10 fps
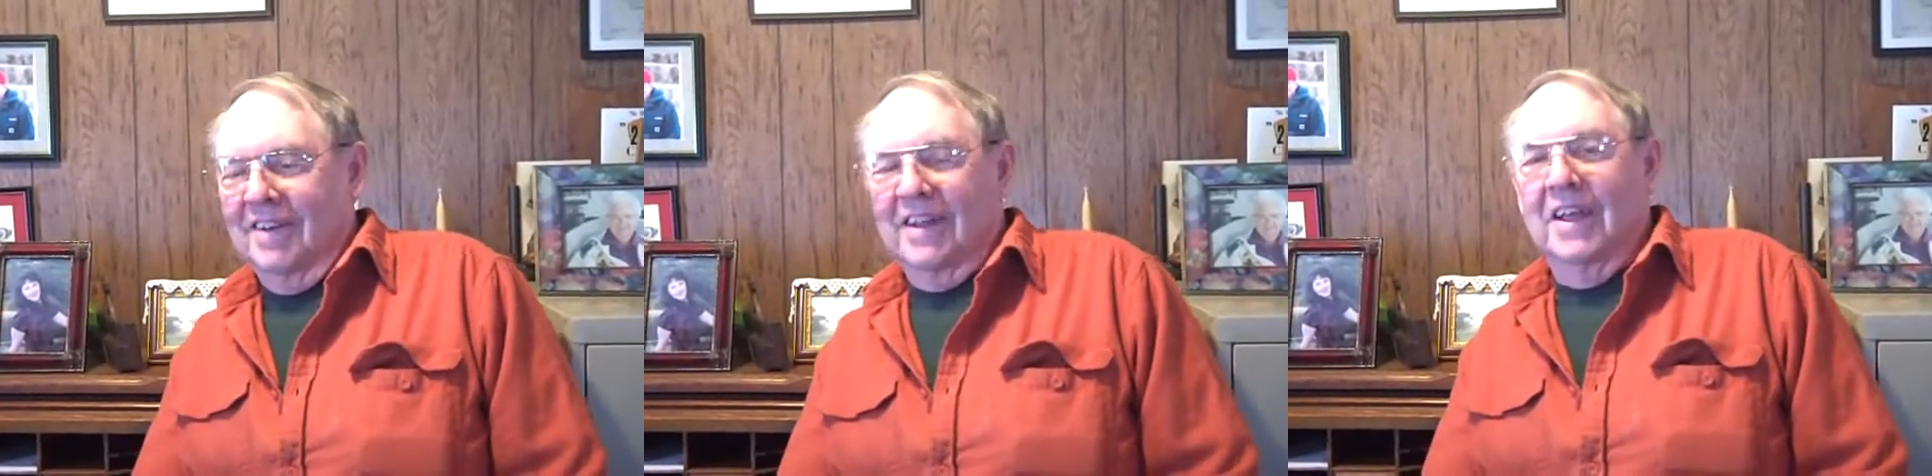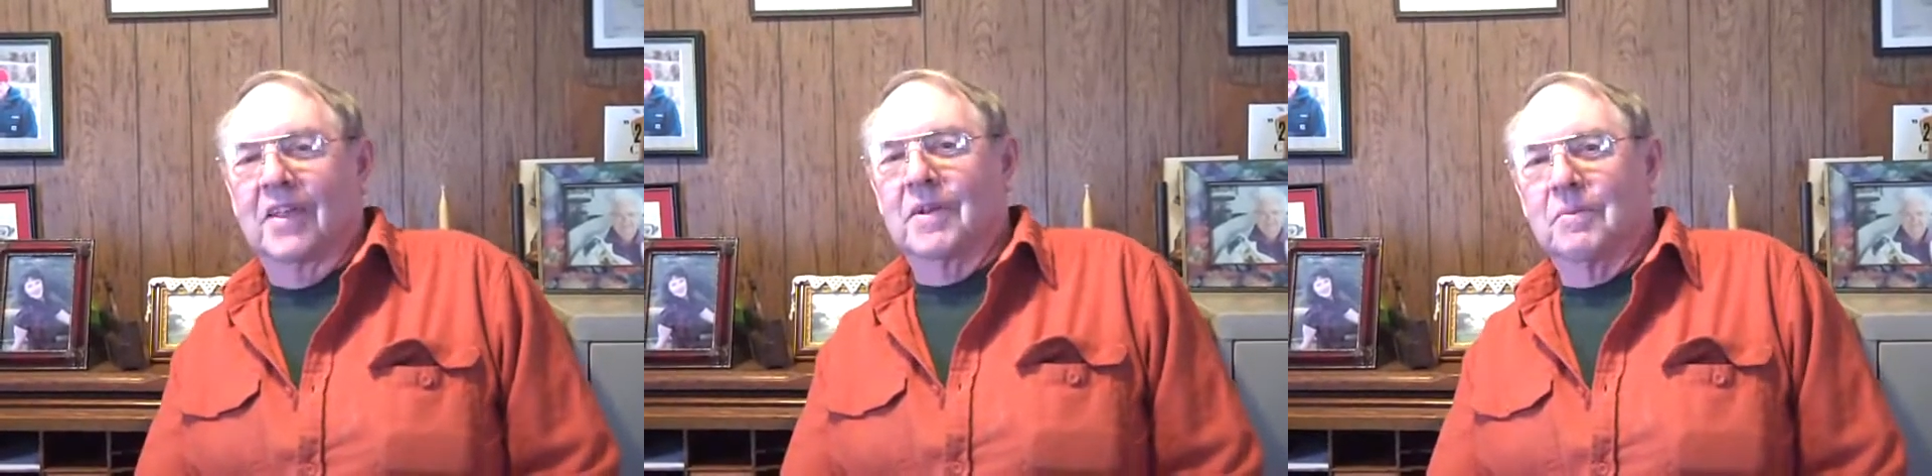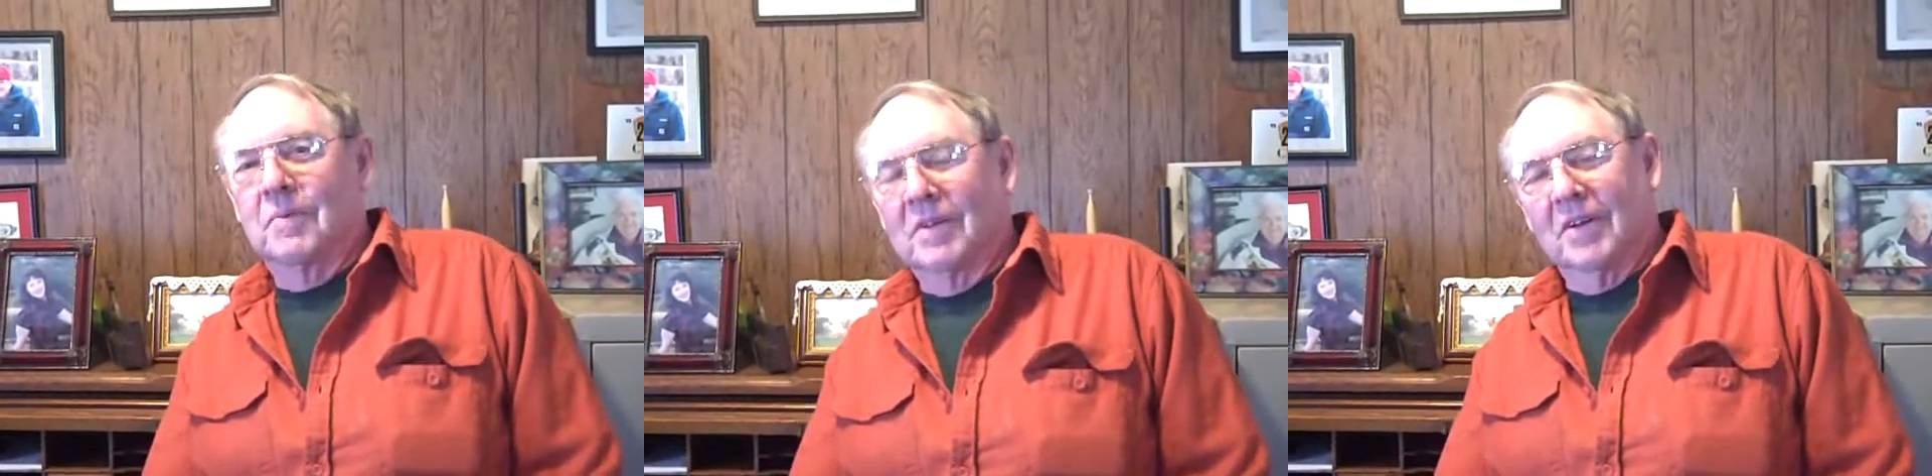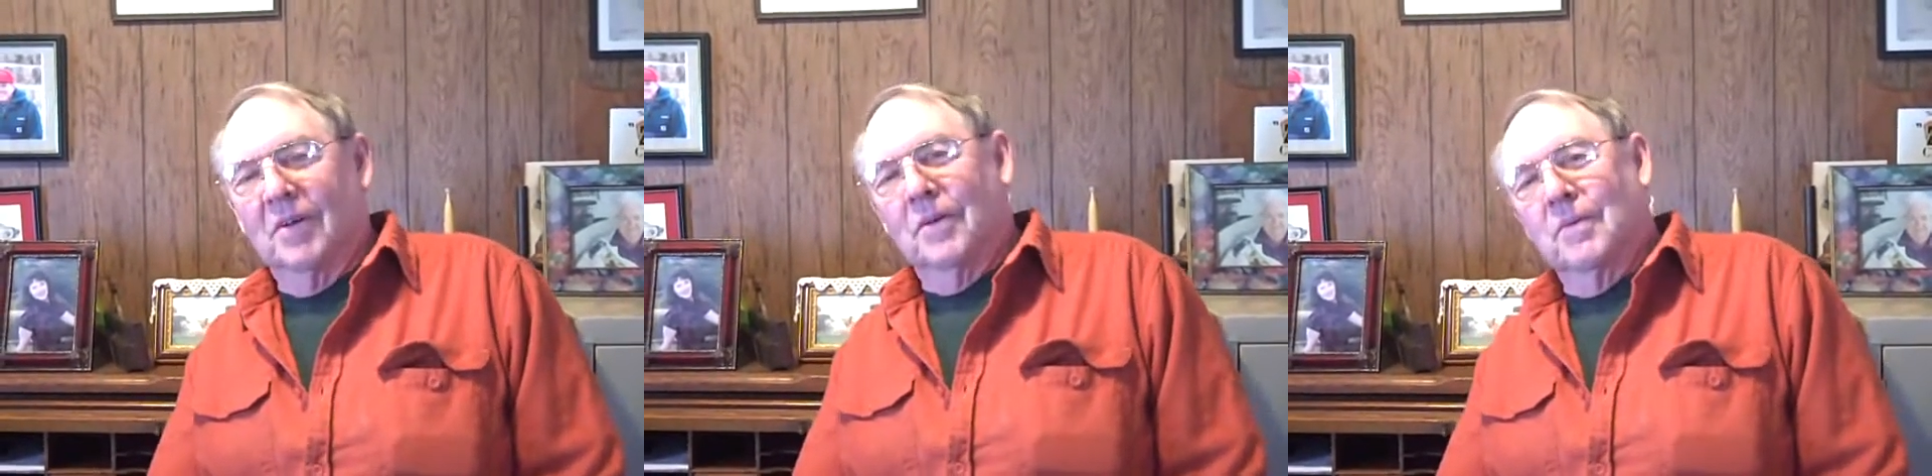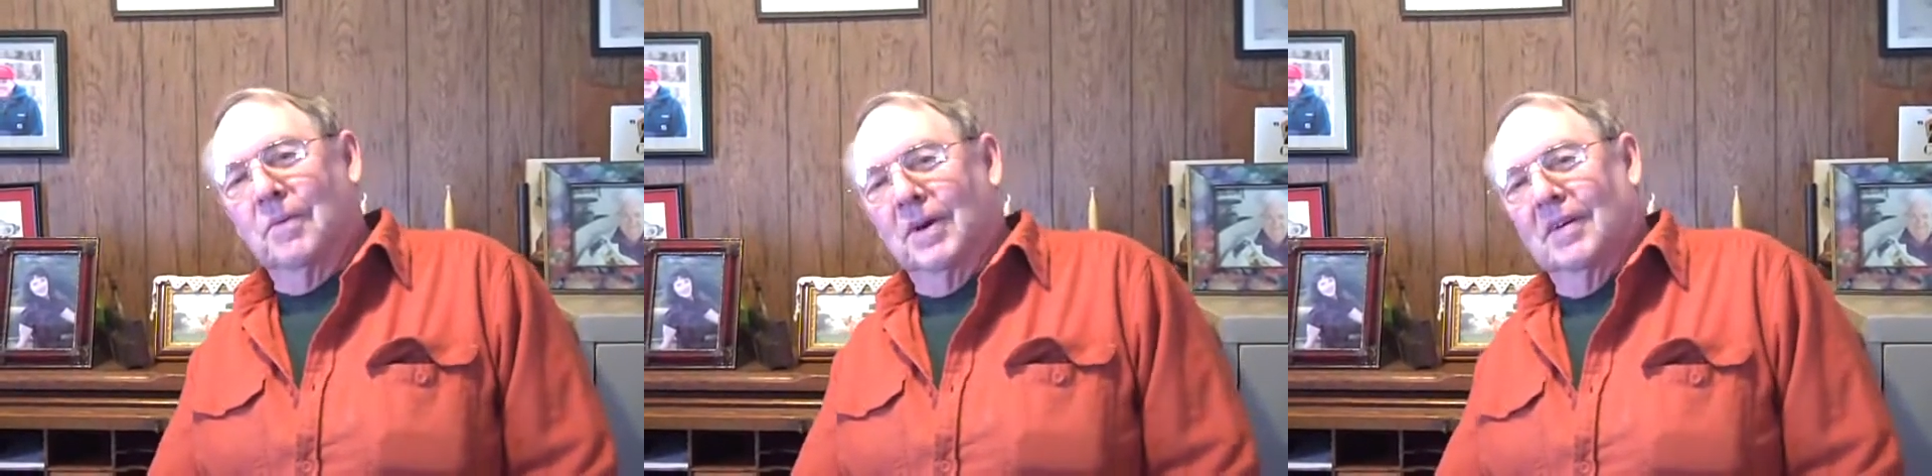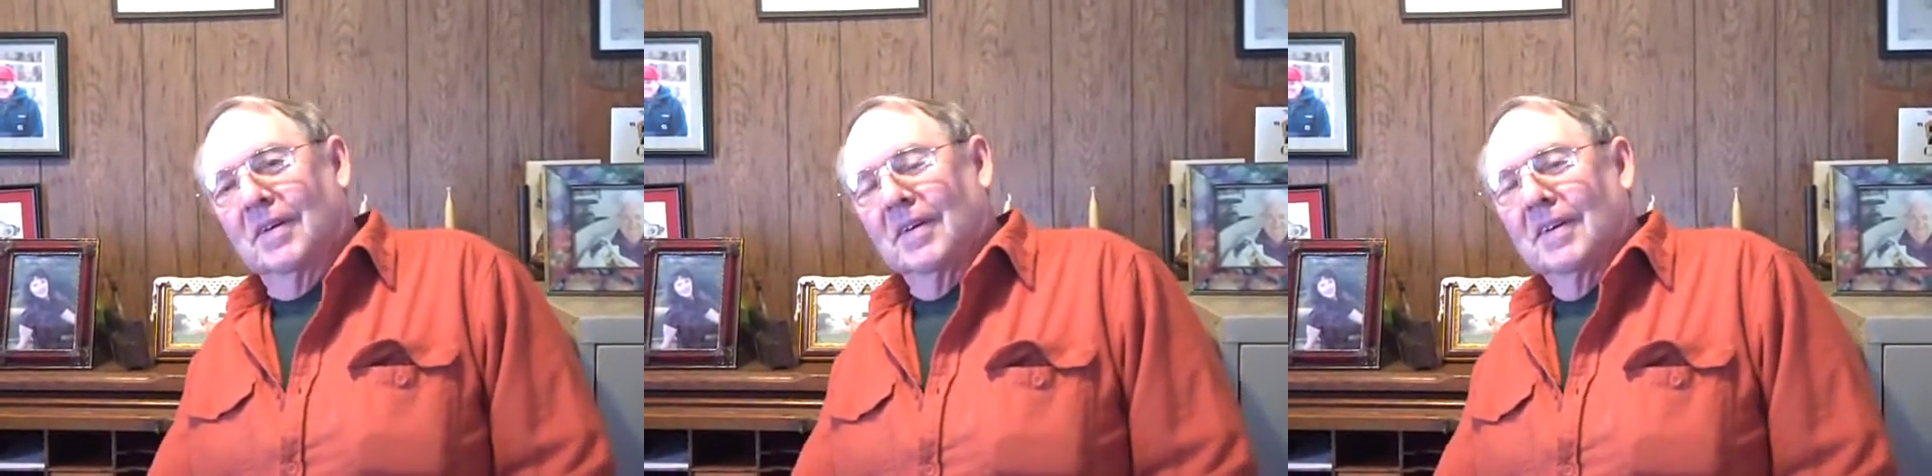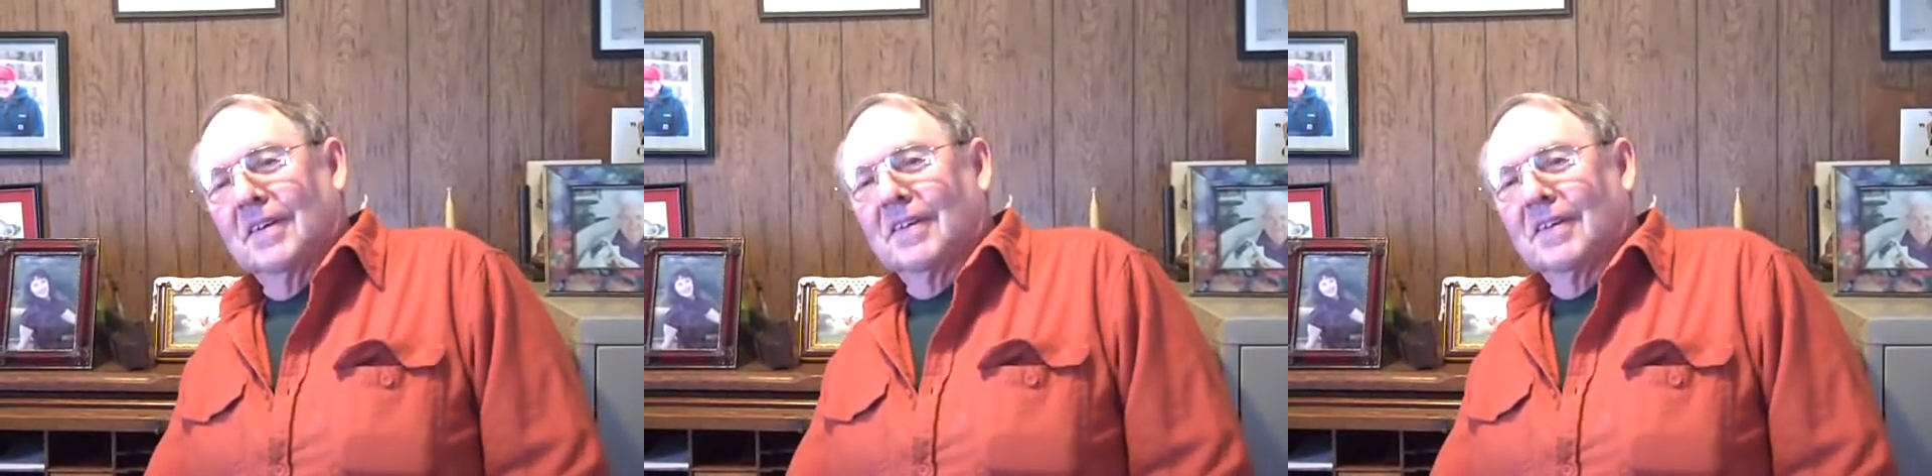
together, we're going to